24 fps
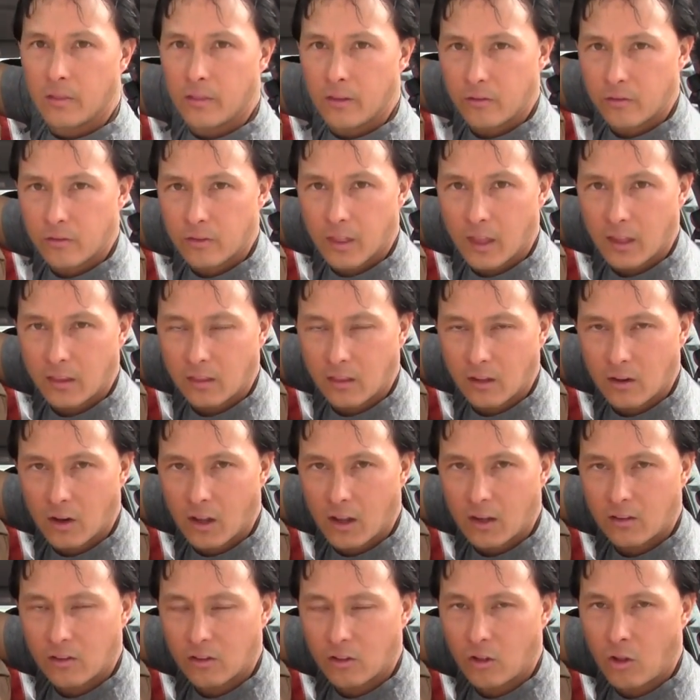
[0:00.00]
These are like the
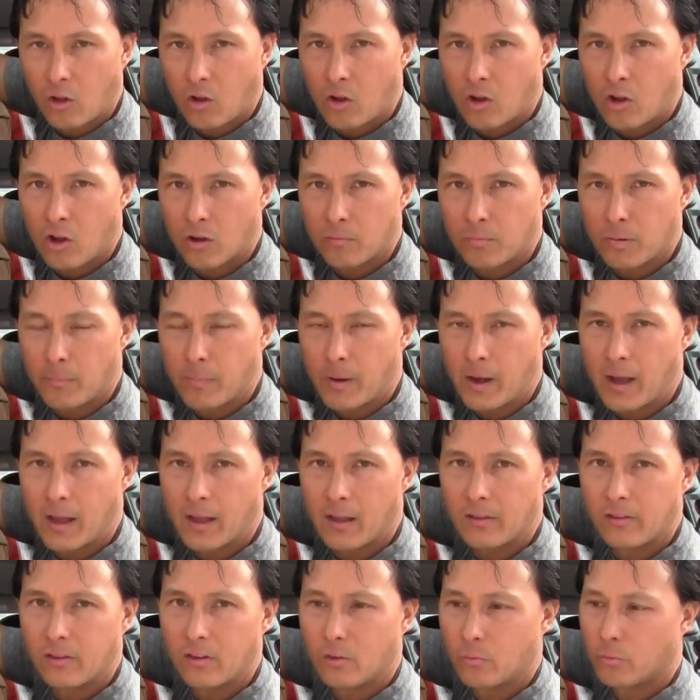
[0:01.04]
nice long
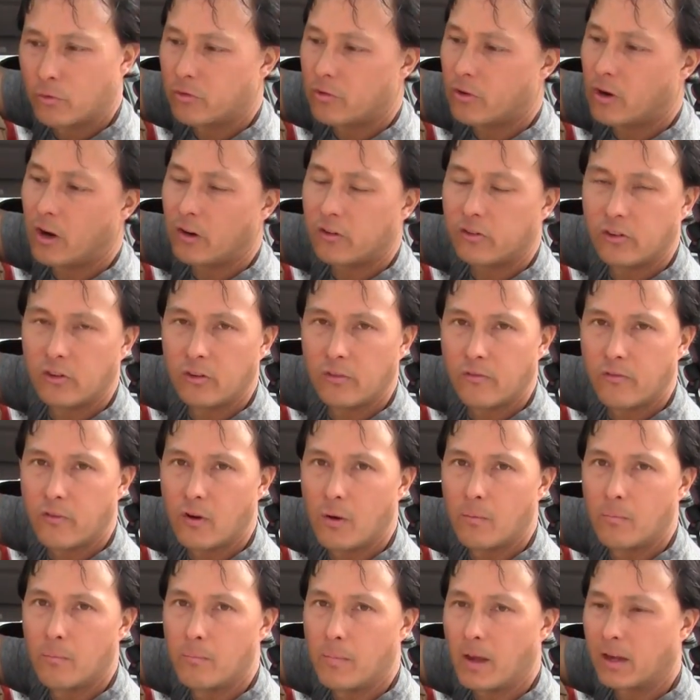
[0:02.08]
papayas. These ones are actually
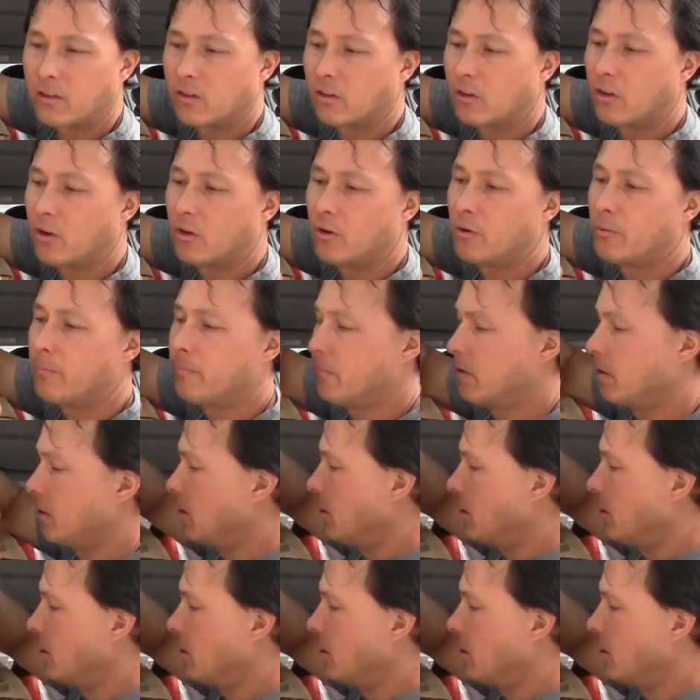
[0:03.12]
from Mexico.